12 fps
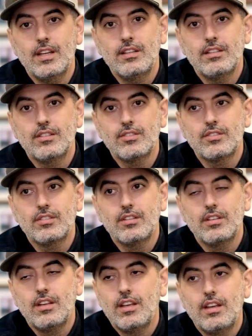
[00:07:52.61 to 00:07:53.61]
just,
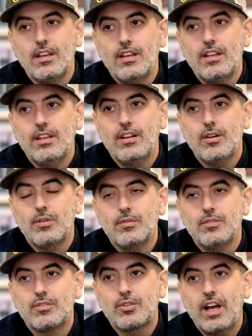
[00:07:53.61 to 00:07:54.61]

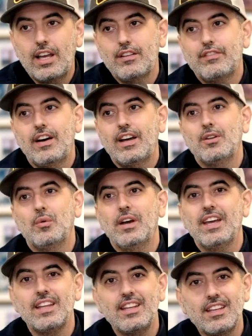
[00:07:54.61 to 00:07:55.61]
trying to find a
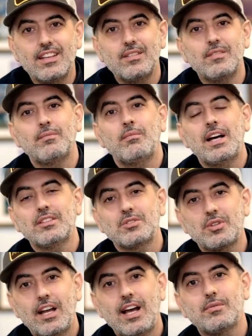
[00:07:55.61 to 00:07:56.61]
way to get my
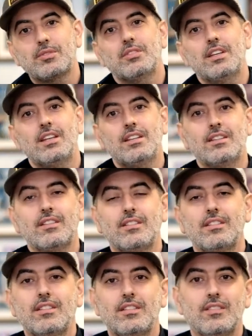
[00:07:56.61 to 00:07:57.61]
straps in
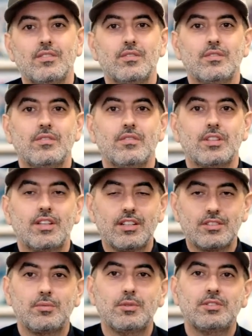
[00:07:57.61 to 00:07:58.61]

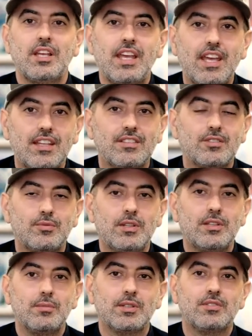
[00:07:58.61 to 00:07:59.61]
customers' hands has
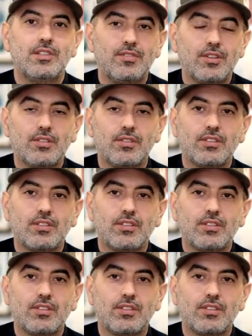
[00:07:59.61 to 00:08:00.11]
been the most difficult